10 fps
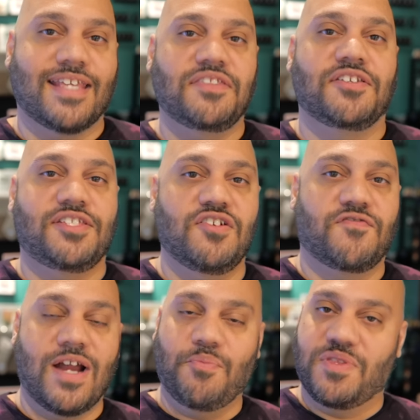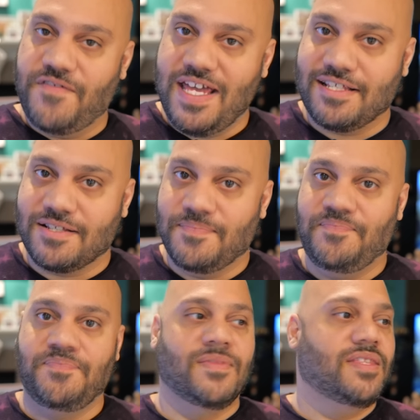stainless steel frame with feet,
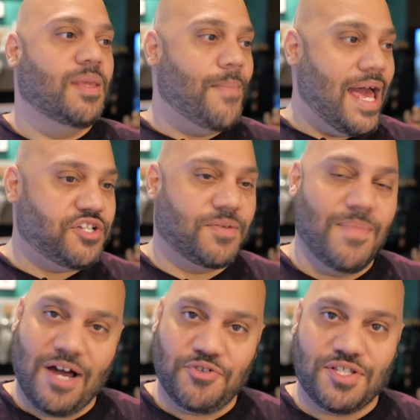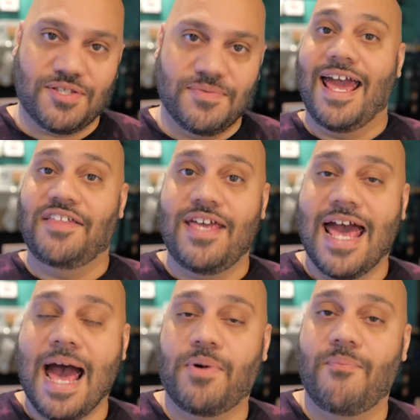the Magic Mouse, and the
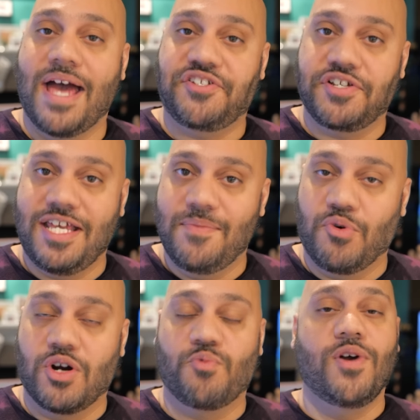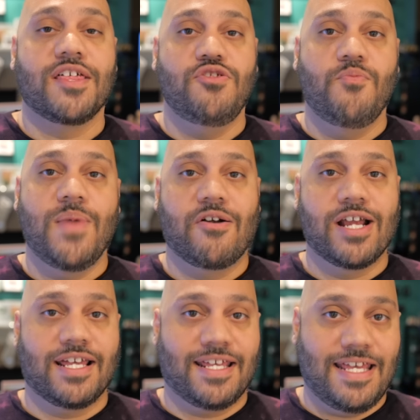Apple Magic Keyboard with
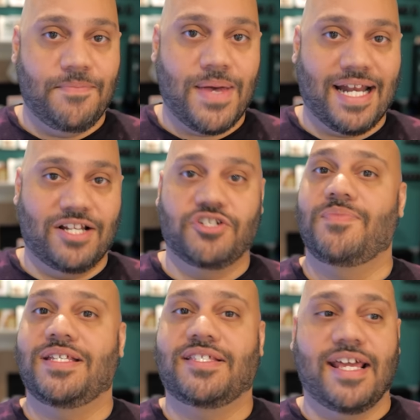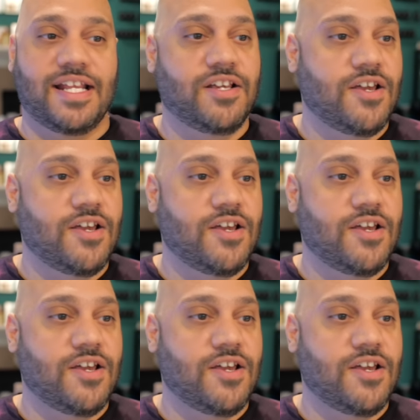numeric keypad. And it should be stated